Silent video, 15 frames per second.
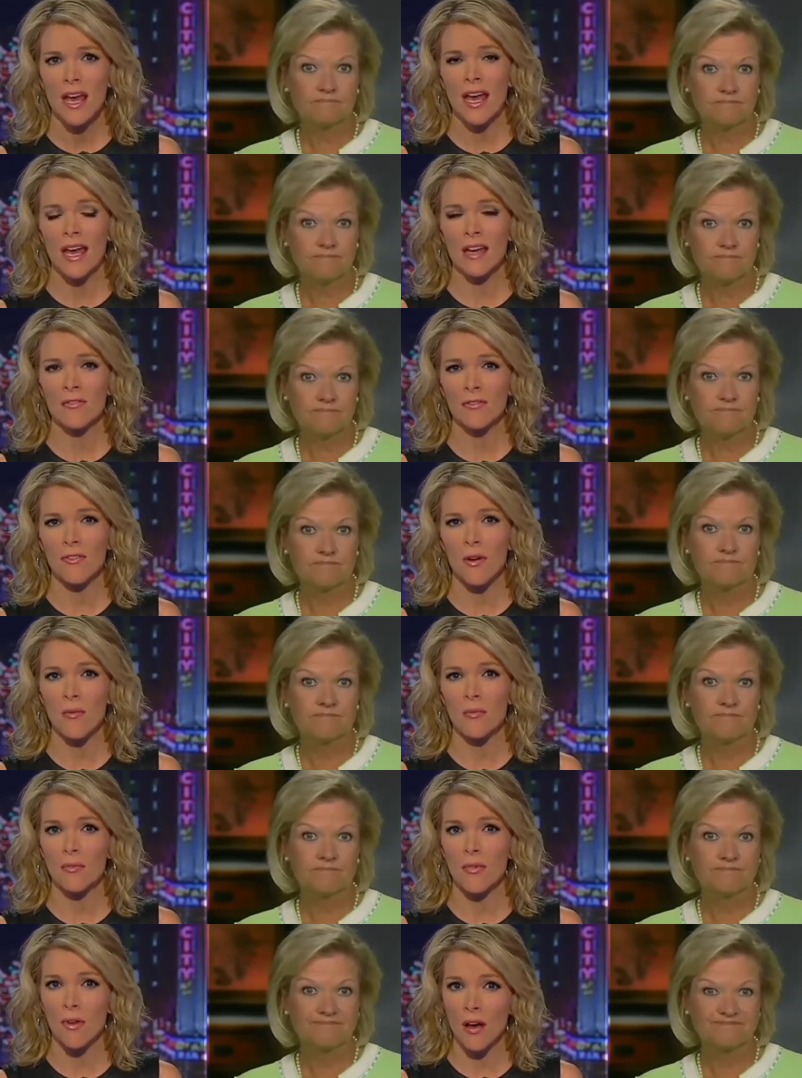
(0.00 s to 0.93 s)
Speaker 1: and
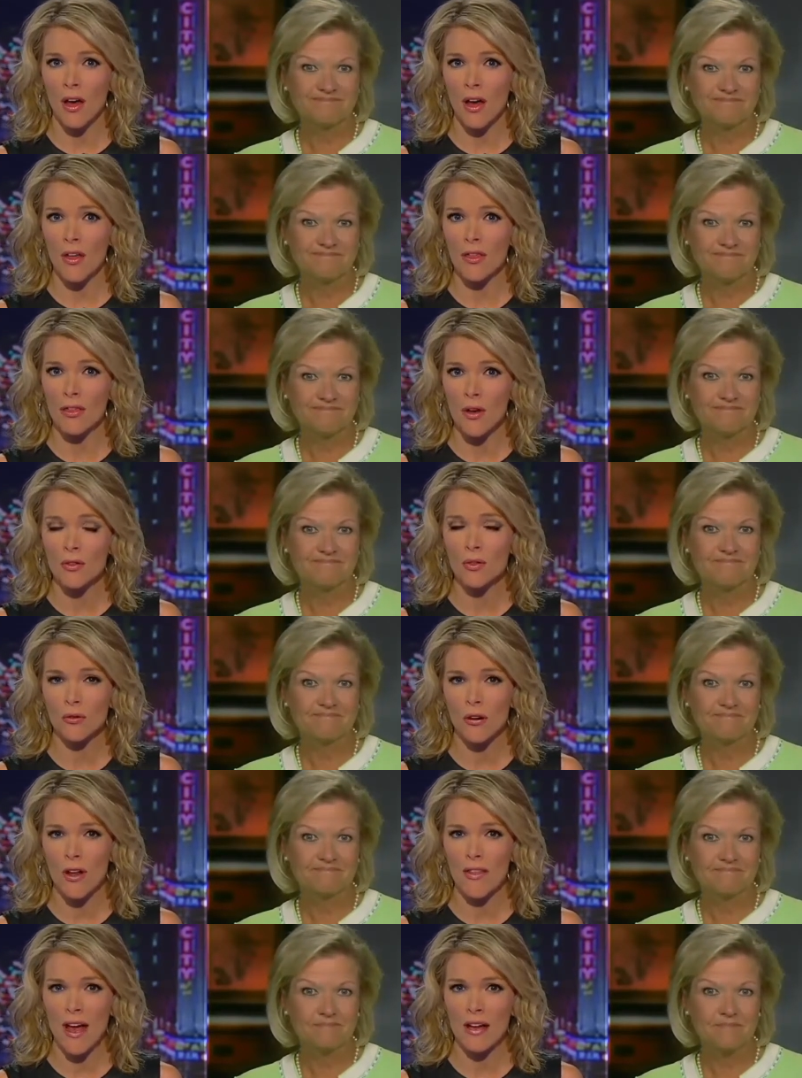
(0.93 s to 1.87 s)
from uh, those who
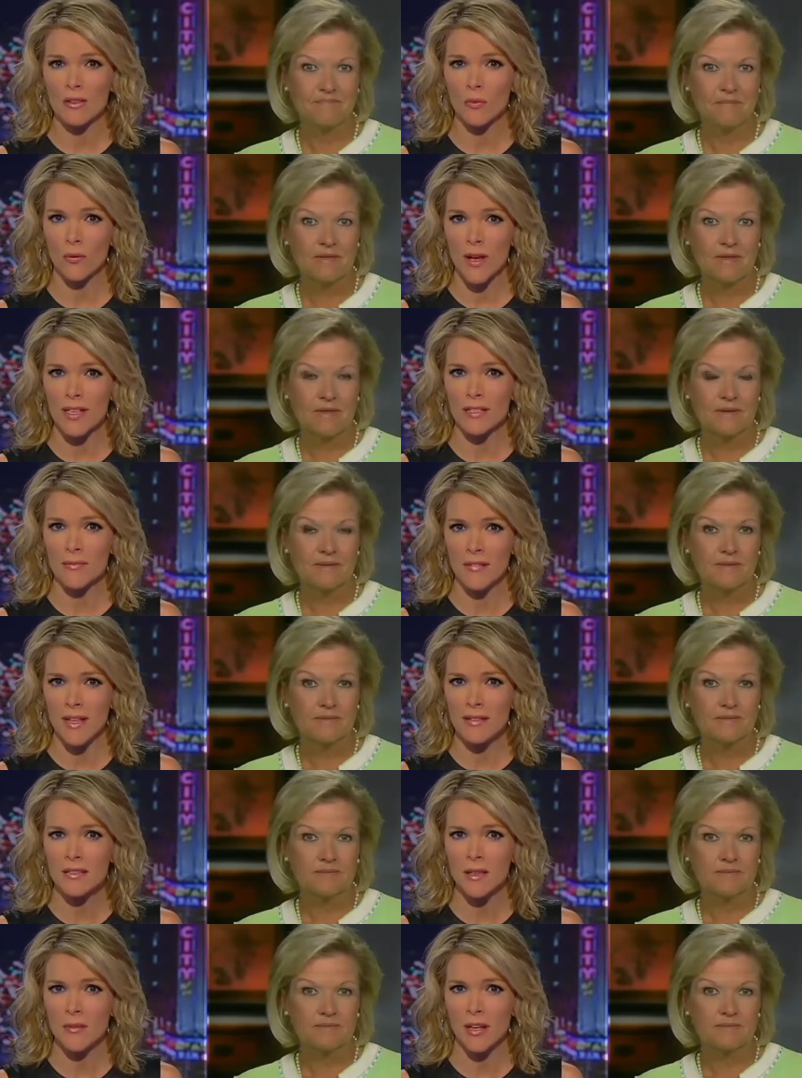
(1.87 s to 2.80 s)
are on the House of Ways and
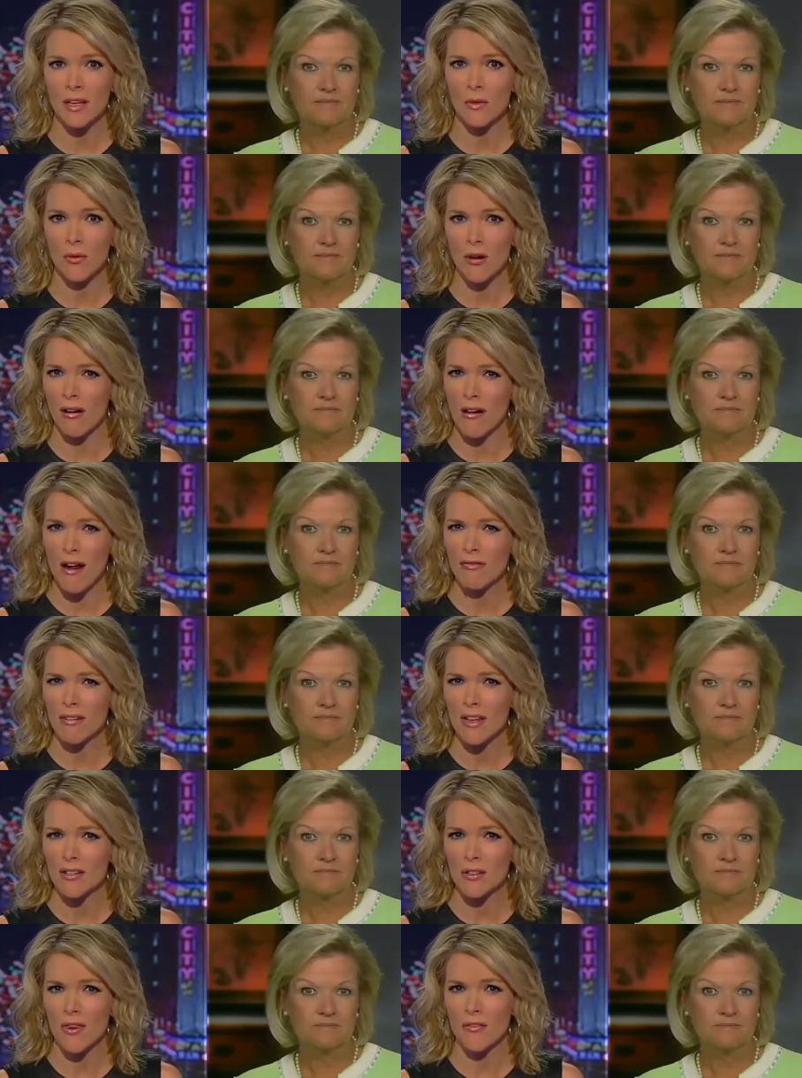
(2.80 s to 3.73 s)
Means Committee who are
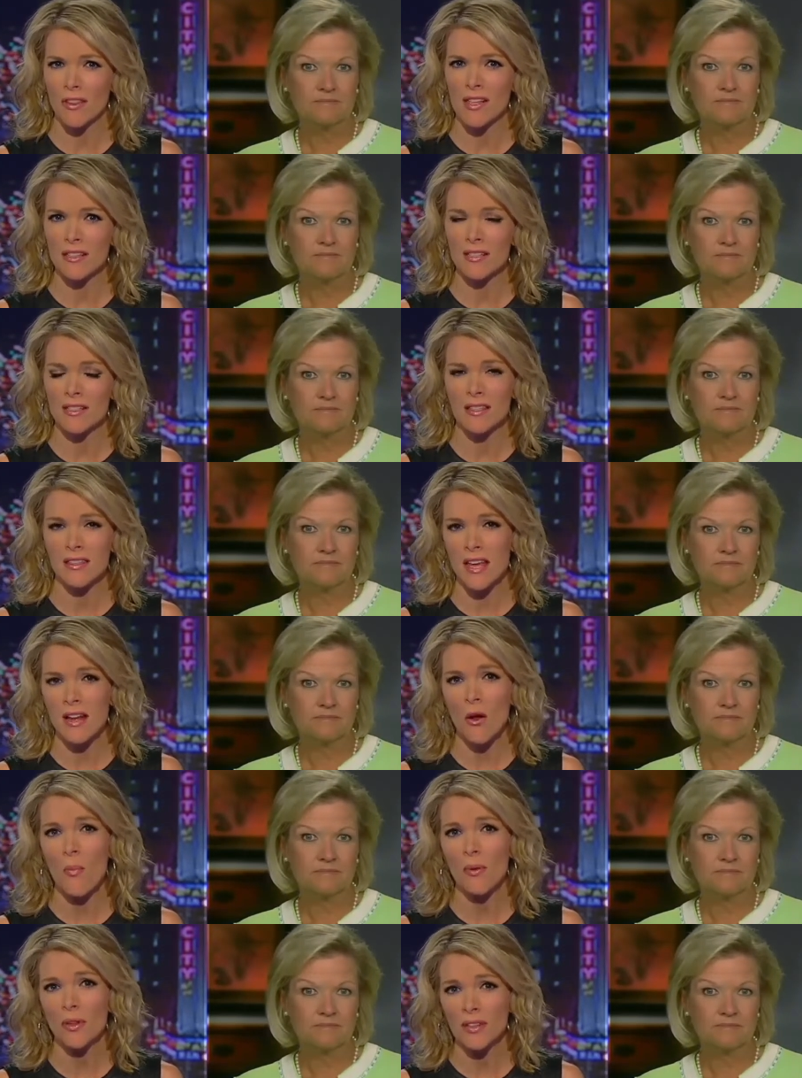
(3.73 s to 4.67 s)
outraged over this is they
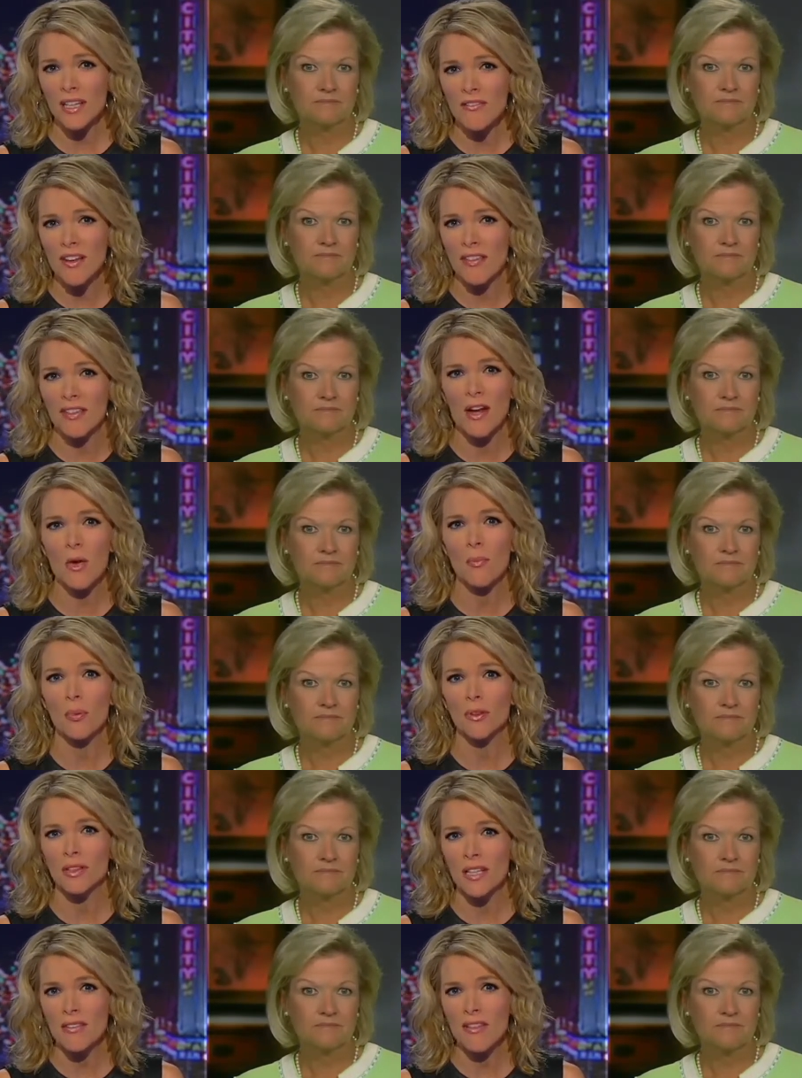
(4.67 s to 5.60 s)
don't believe it. They don't
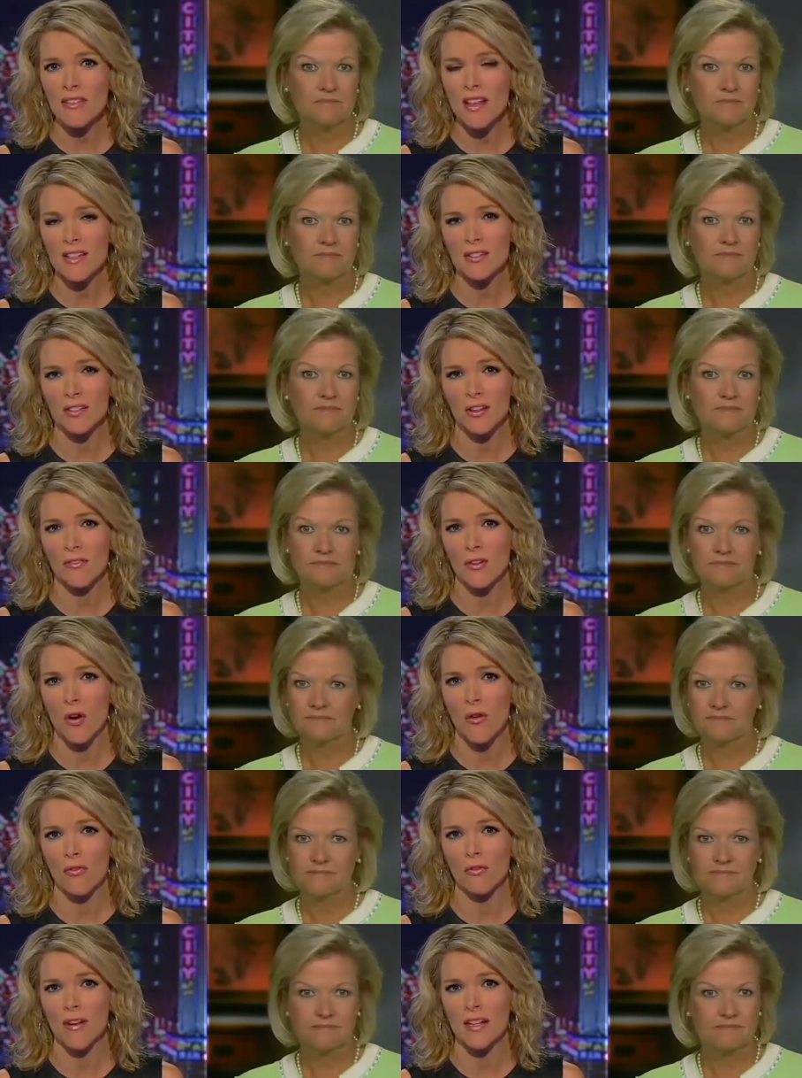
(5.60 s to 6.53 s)
believe that that server
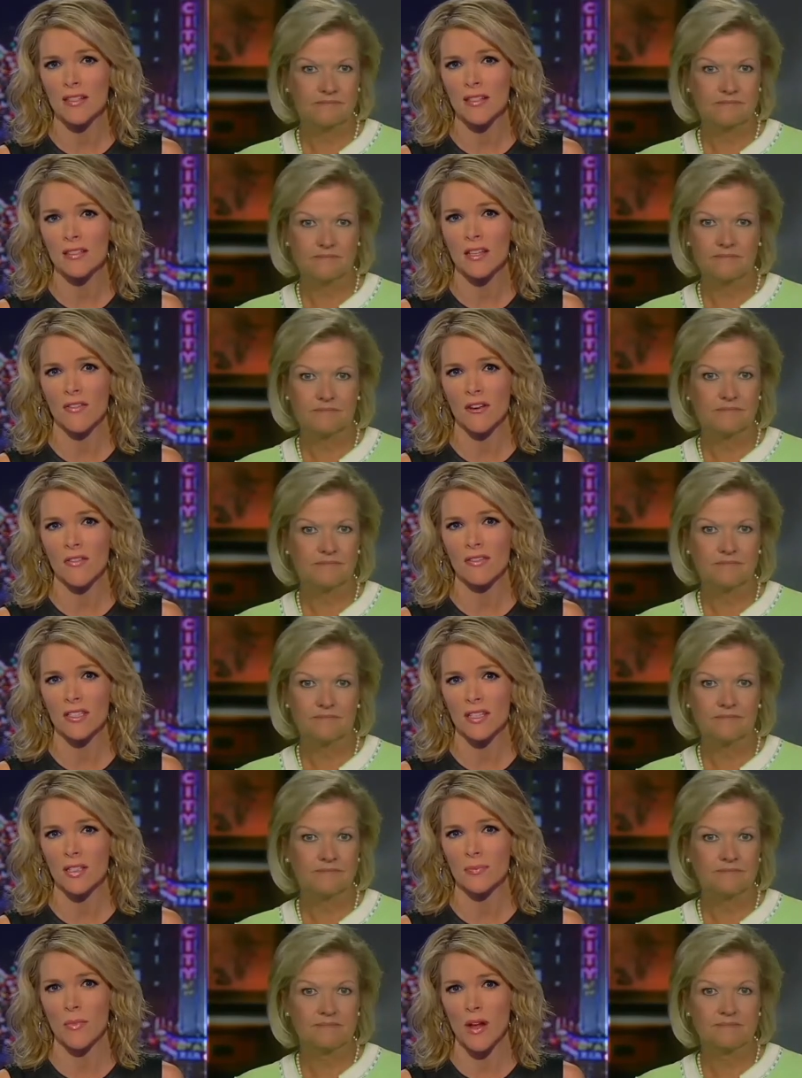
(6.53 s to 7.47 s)
overwrites itself every
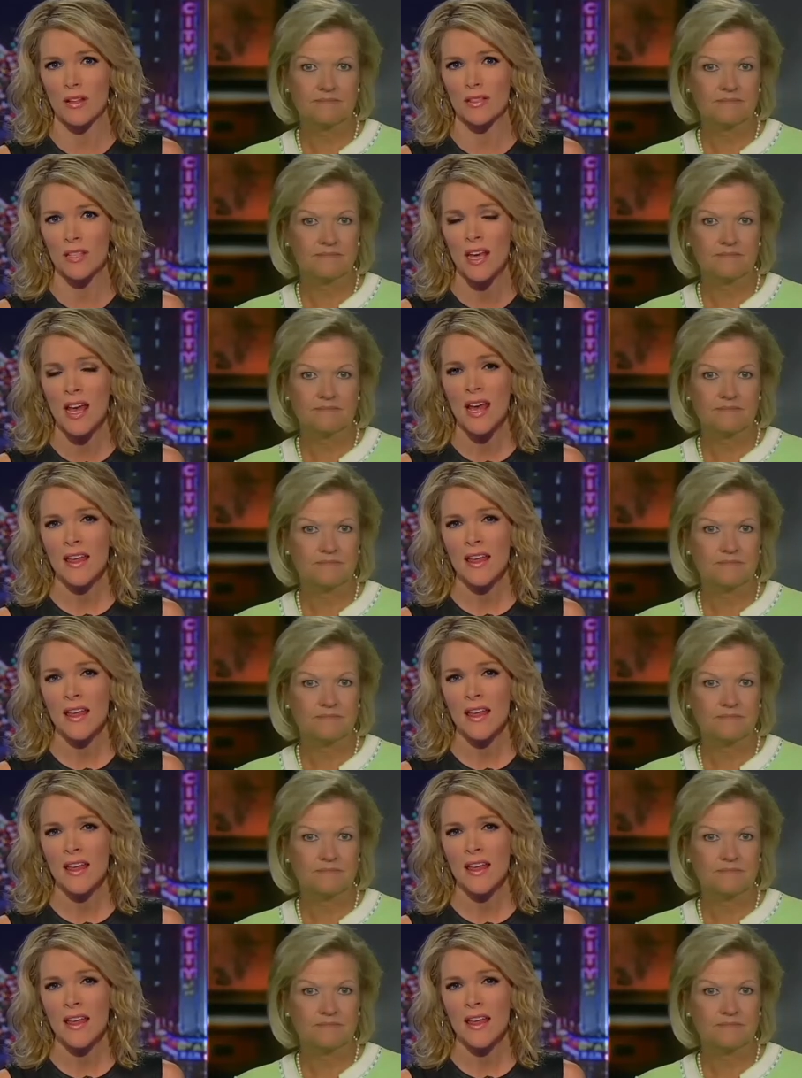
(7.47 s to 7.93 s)
six months.